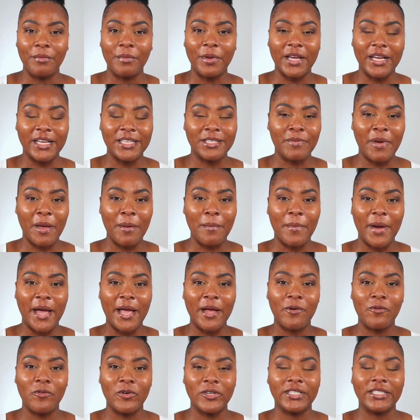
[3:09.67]
because my
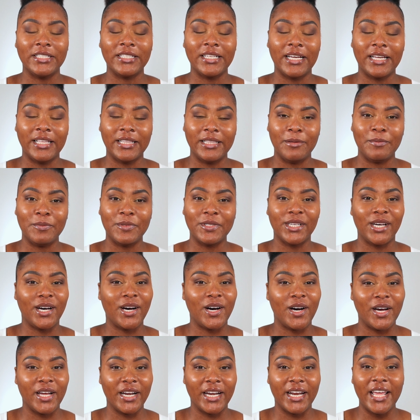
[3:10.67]
mic wasn't clipped
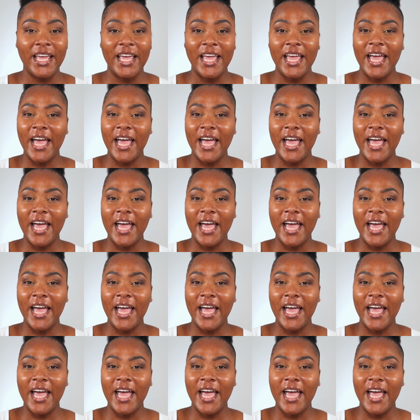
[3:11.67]
on.